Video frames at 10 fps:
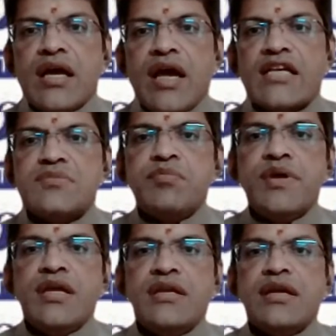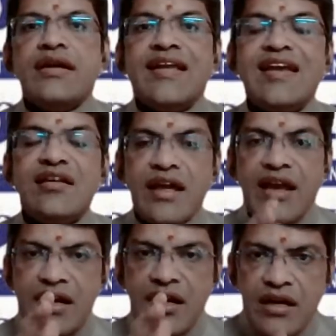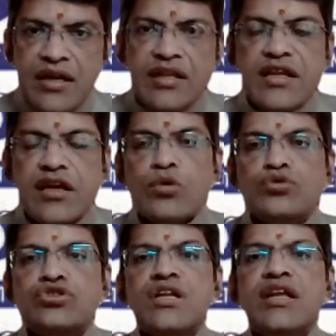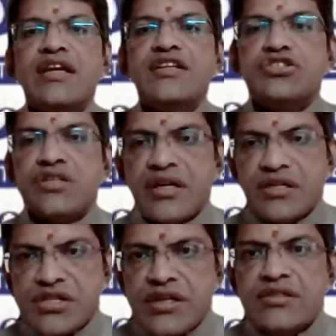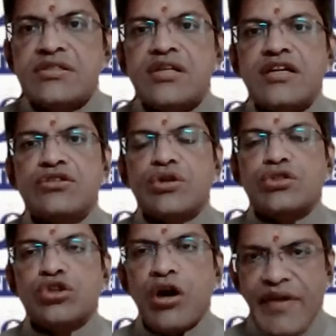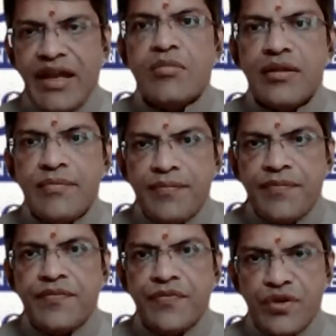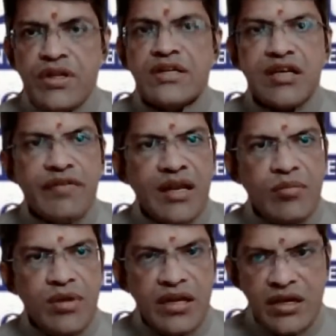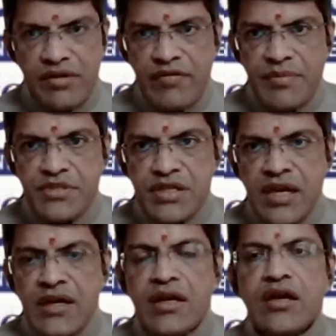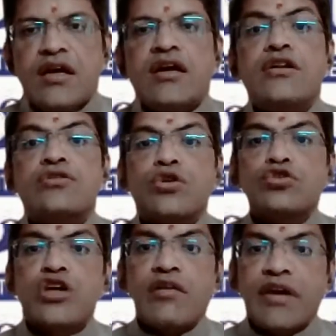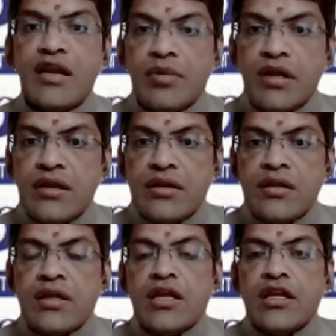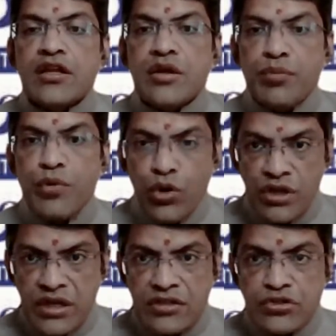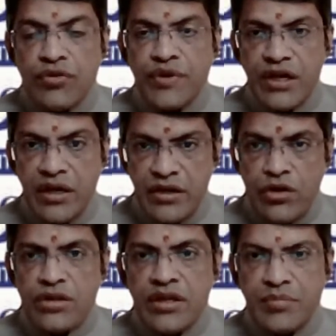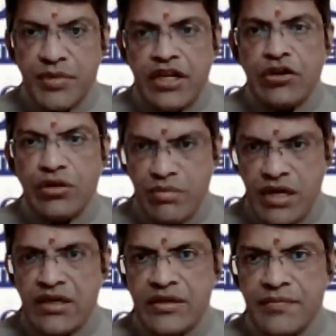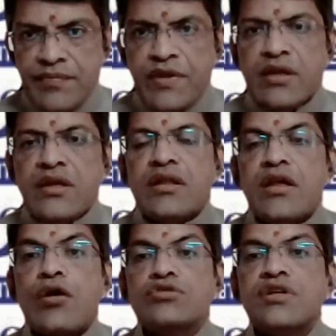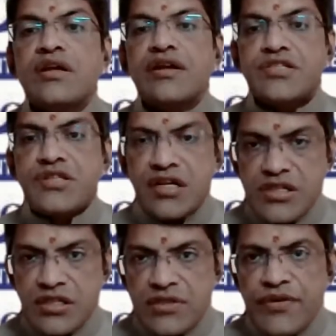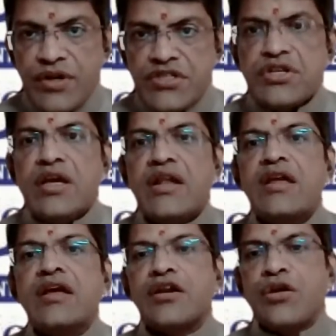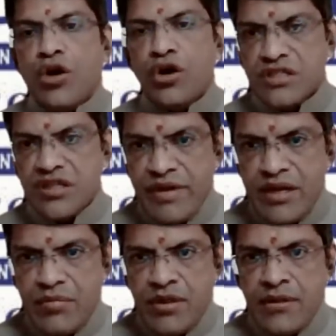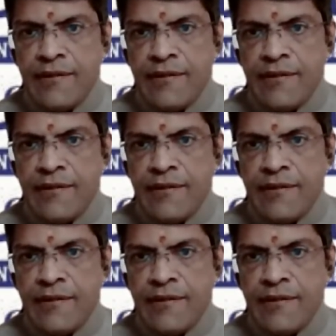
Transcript: has been detailed in the counseling instructions that is also available. So that is available in our website. It is also available in the portal. So if you click on that particular button, the counseling instructions for engineering and law is available.